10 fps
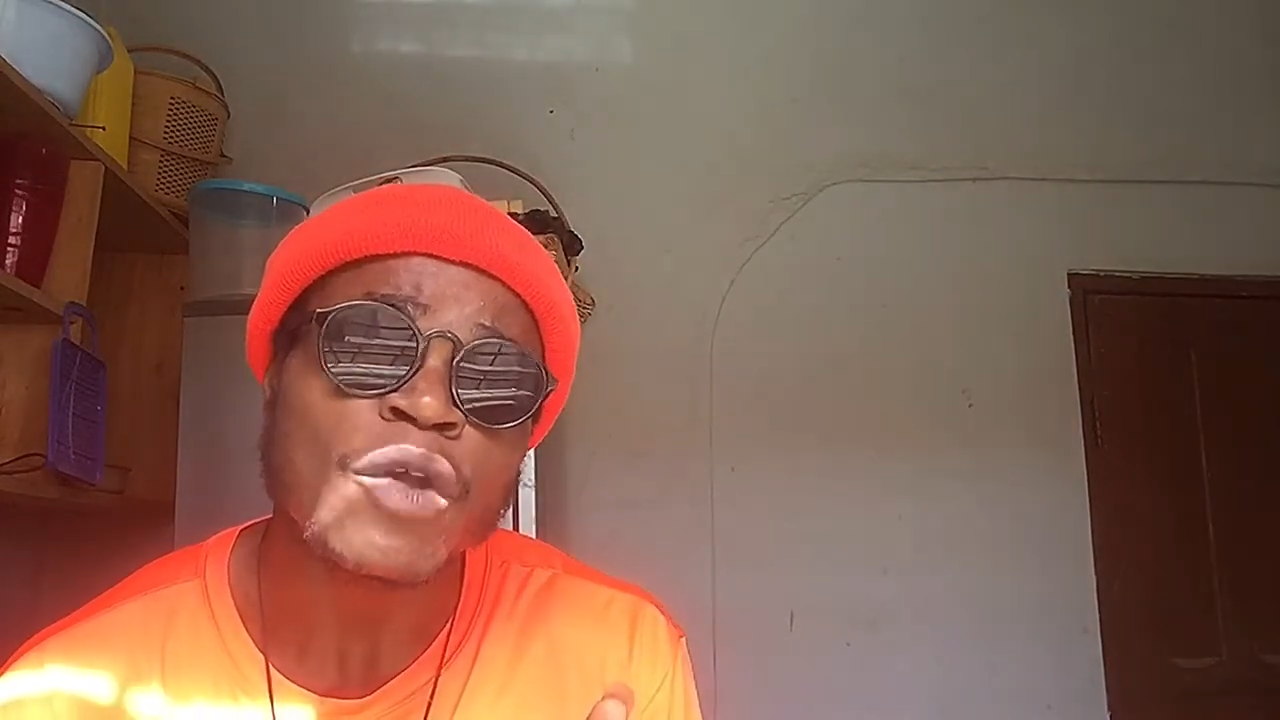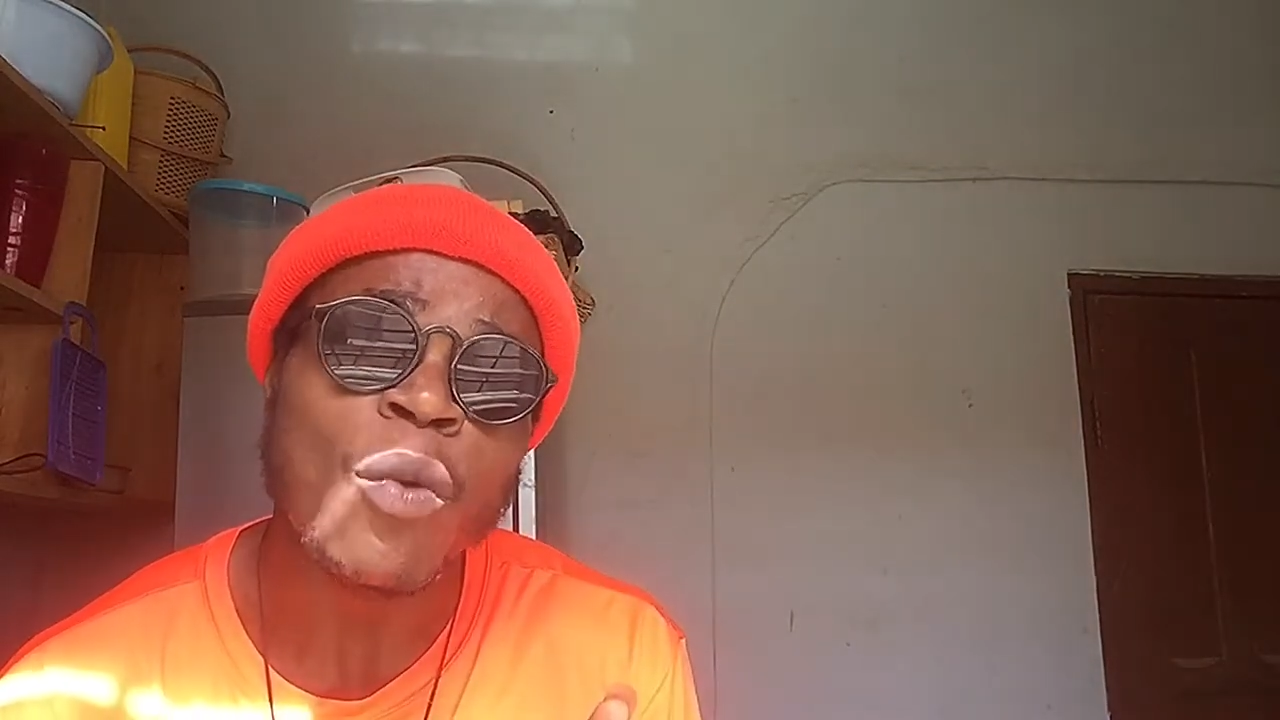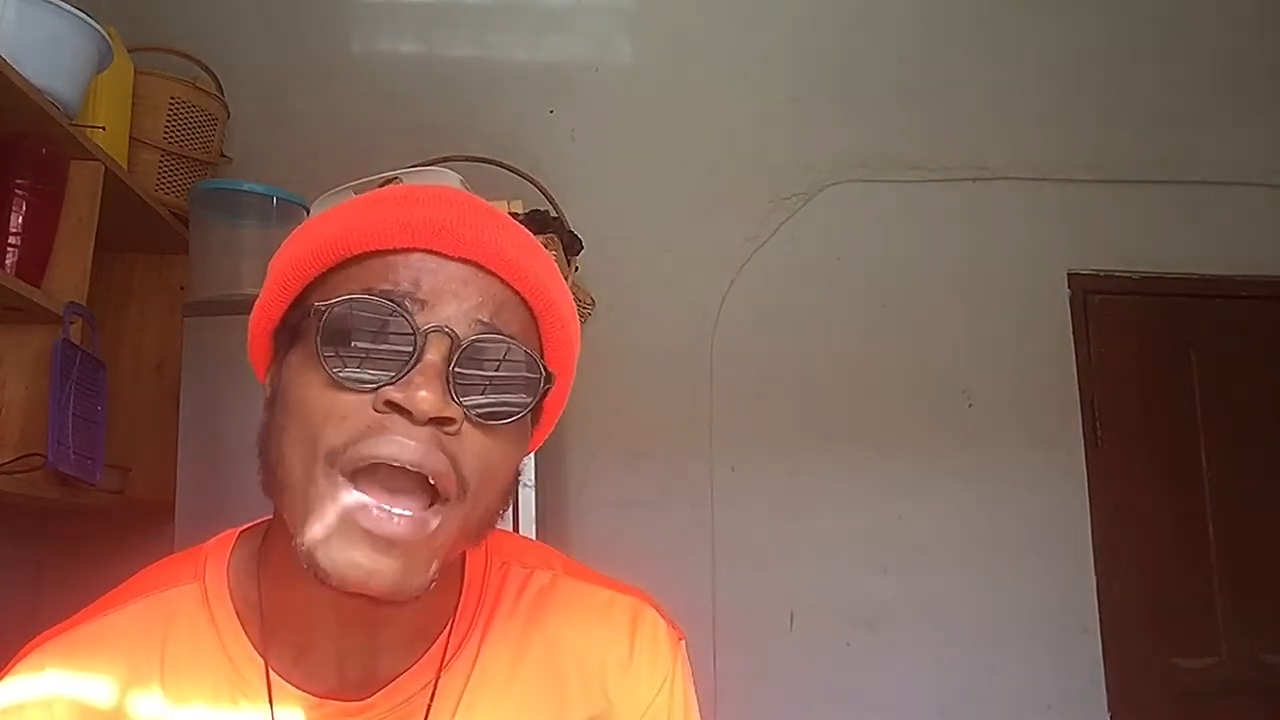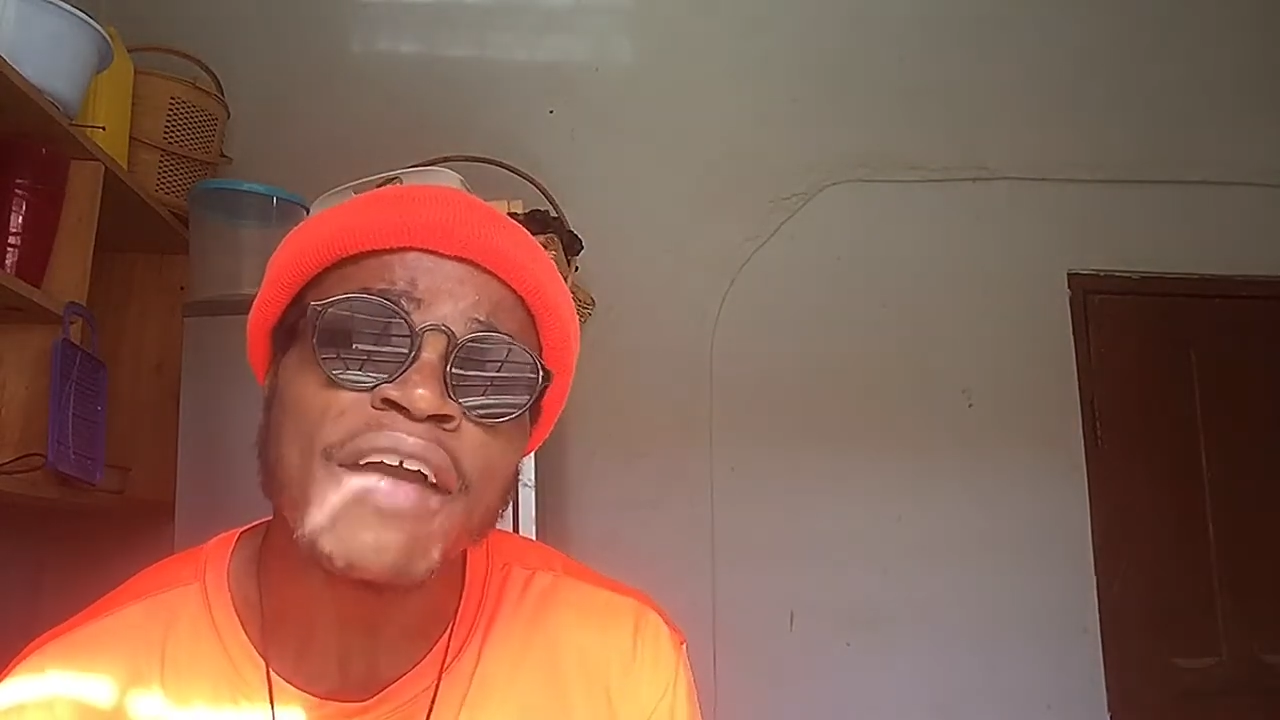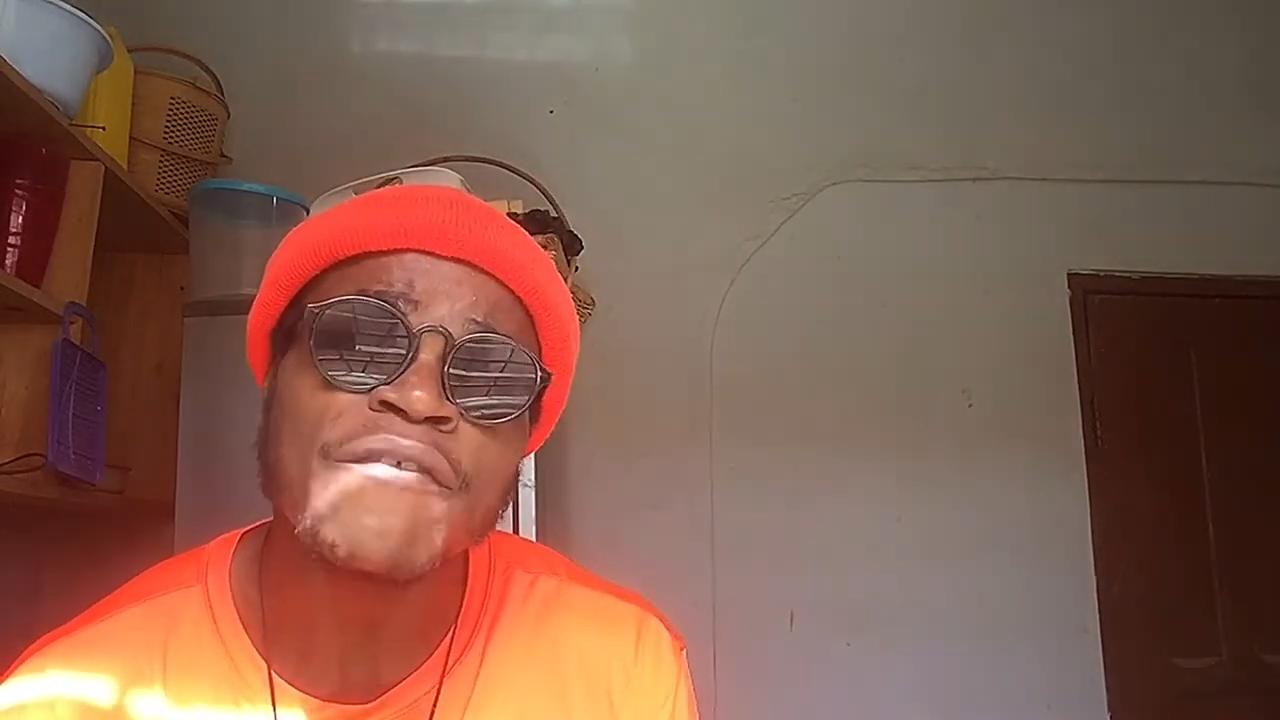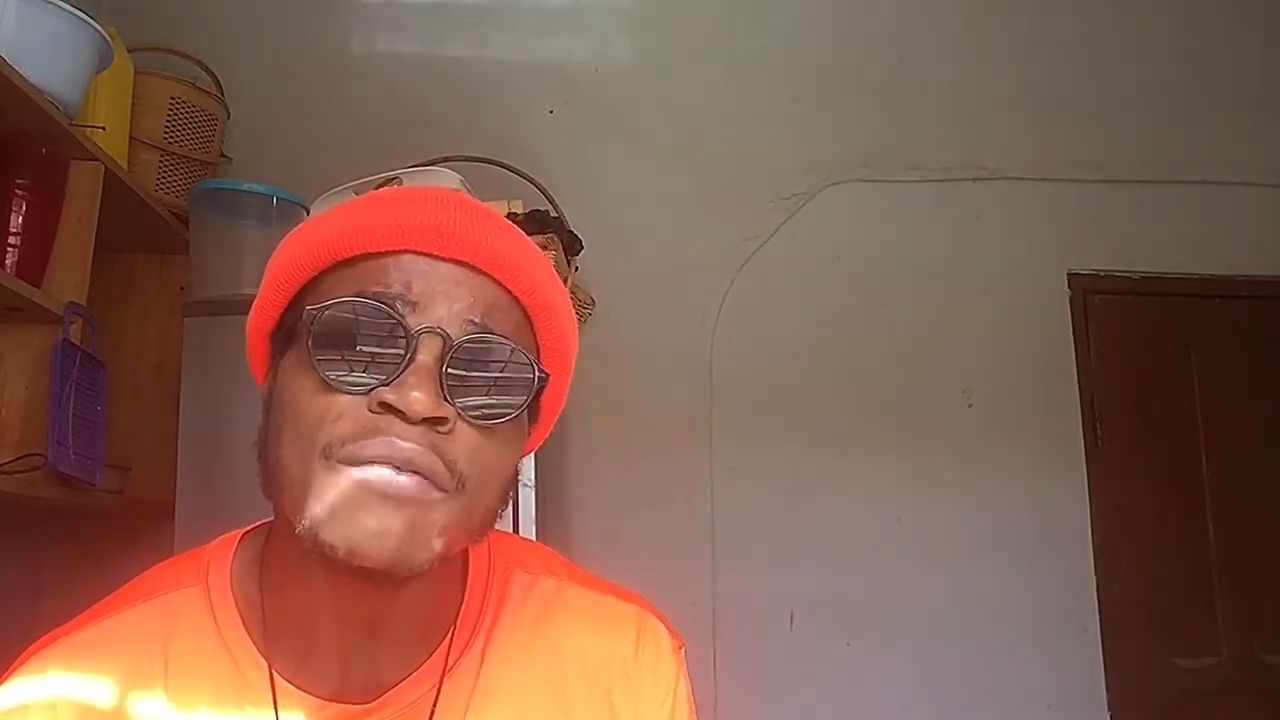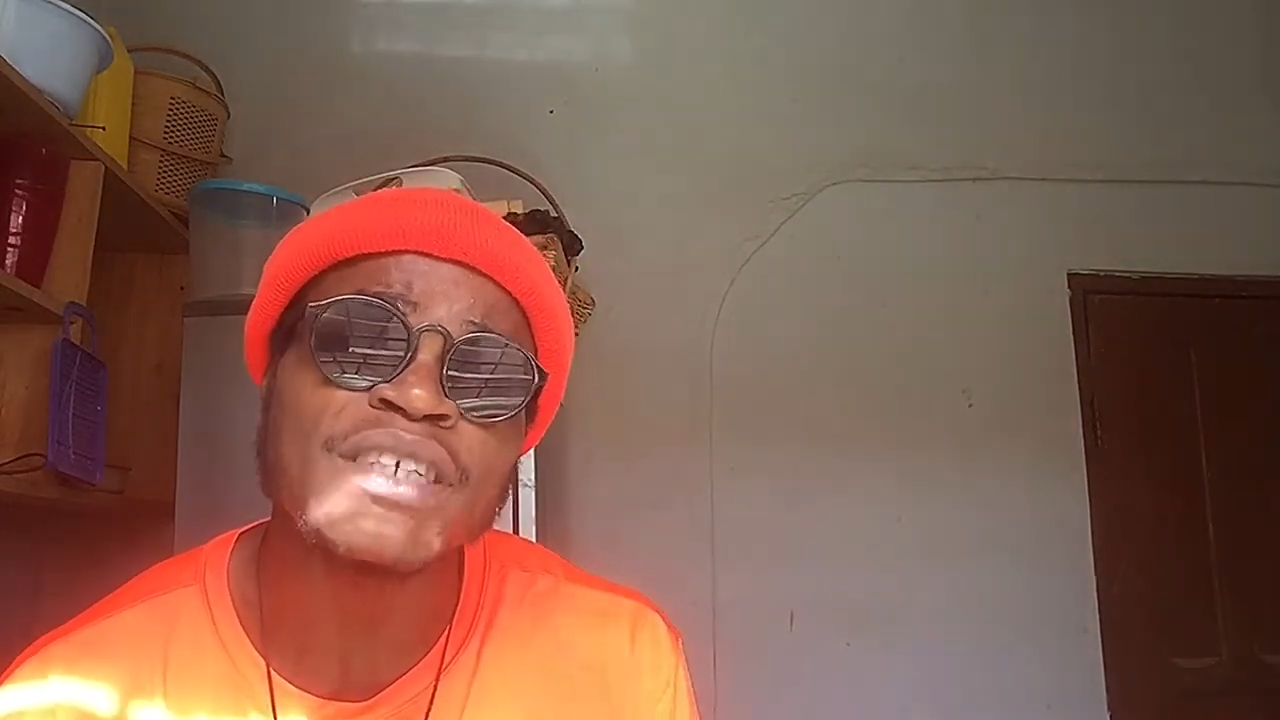YFM.